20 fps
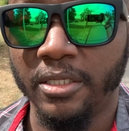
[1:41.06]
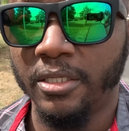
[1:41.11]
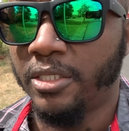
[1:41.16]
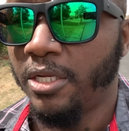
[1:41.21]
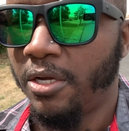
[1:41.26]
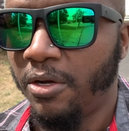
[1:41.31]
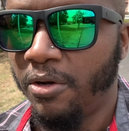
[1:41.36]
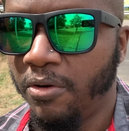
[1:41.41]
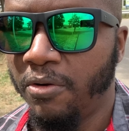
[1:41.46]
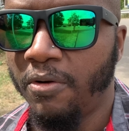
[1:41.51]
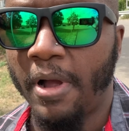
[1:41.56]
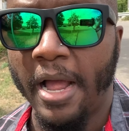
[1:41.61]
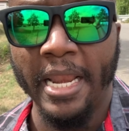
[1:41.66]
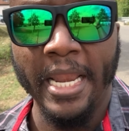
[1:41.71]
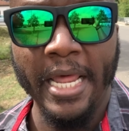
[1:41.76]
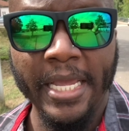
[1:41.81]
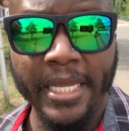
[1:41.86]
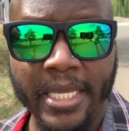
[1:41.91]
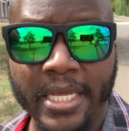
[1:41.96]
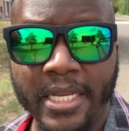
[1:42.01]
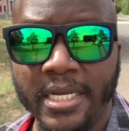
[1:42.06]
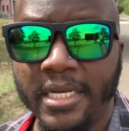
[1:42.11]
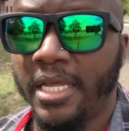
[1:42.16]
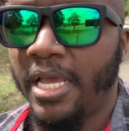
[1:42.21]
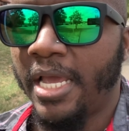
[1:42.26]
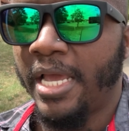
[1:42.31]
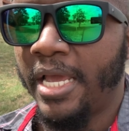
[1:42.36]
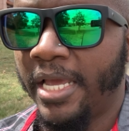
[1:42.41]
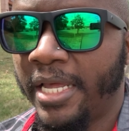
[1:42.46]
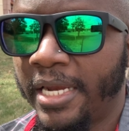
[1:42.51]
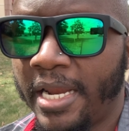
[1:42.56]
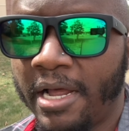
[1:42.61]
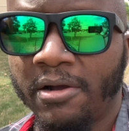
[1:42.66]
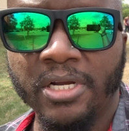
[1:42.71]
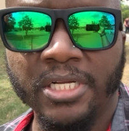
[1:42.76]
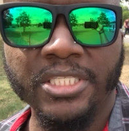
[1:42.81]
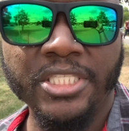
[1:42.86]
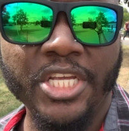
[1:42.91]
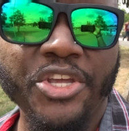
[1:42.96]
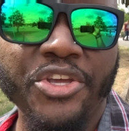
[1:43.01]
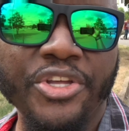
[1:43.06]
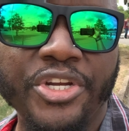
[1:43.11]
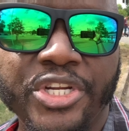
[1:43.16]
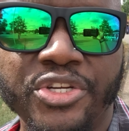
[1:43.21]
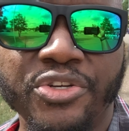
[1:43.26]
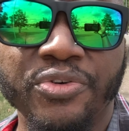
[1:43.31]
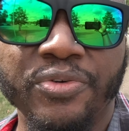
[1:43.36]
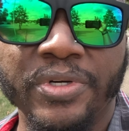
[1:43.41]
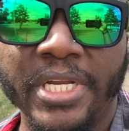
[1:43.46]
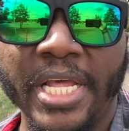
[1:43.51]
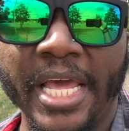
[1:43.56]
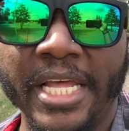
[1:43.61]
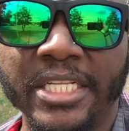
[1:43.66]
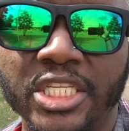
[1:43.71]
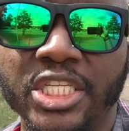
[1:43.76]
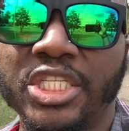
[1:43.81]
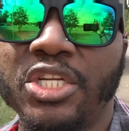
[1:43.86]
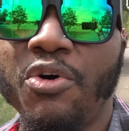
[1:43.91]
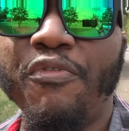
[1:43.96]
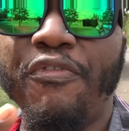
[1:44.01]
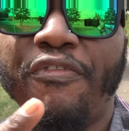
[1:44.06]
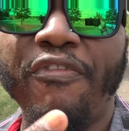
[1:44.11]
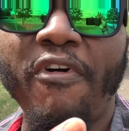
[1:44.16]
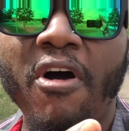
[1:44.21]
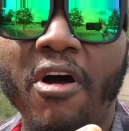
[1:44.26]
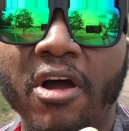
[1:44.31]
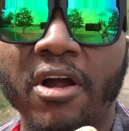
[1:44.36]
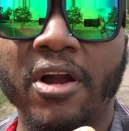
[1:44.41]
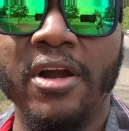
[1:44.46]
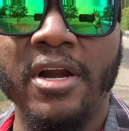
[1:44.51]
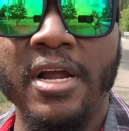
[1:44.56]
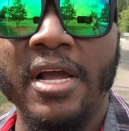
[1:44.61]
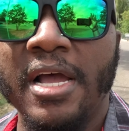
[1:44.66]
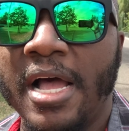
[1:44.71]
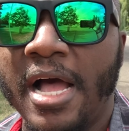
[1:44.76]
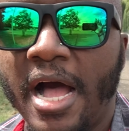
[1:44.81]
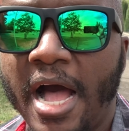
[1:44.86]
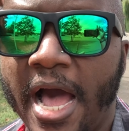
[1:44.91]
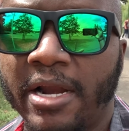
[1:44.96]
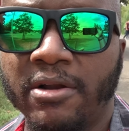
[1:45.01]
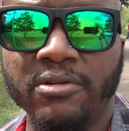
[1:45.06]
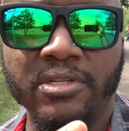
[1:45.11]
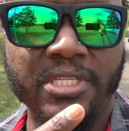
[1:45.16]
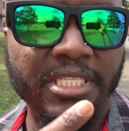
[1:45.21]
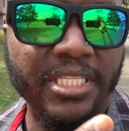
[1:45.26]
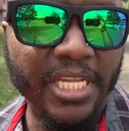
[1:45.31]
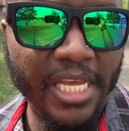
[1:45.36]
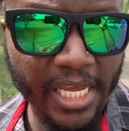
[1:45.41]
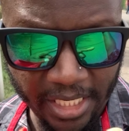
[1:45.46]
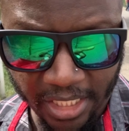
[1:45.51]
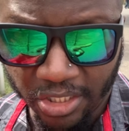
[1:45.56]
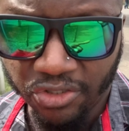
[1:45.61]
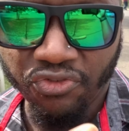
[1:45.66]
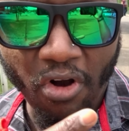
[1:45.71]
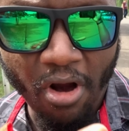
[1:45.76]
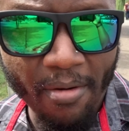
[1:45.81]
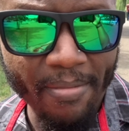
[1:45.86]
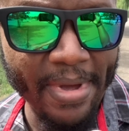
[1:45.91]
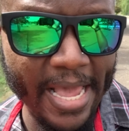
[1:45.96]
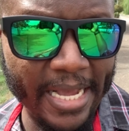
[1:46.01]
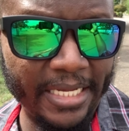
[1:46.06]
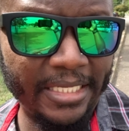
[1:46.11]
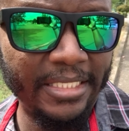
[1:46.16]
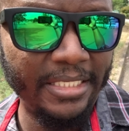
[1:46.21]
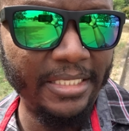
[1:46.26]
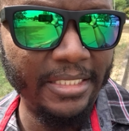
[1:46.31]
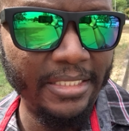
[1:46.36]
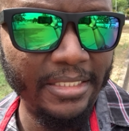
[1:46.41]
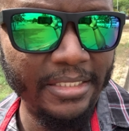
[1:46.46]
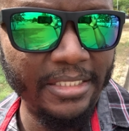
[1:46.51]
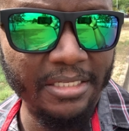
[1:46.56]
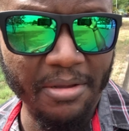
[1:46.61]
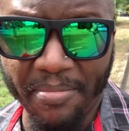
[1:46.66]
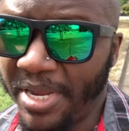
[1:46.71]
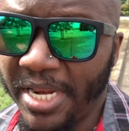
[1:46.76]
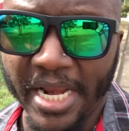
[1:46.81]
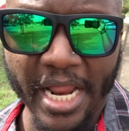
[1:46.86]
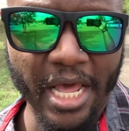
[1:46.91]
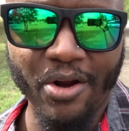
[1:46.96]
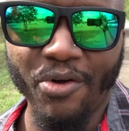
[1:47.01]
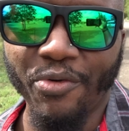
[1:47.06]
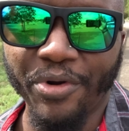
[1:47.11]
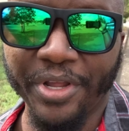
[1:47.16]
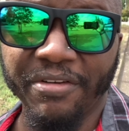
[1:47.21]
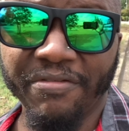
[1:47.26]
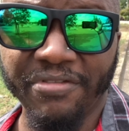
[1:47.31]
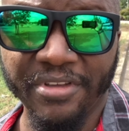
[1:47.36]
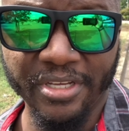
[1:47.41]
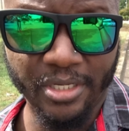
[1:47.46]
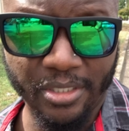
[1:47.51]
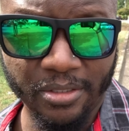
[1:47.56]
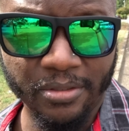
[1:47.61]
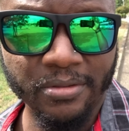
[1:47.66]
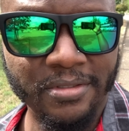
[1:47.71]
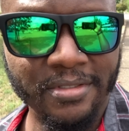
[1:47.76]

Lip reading: So I like it and I'll continue to do it. And so far, I don't see any drawbacks to me not owning a vehicle.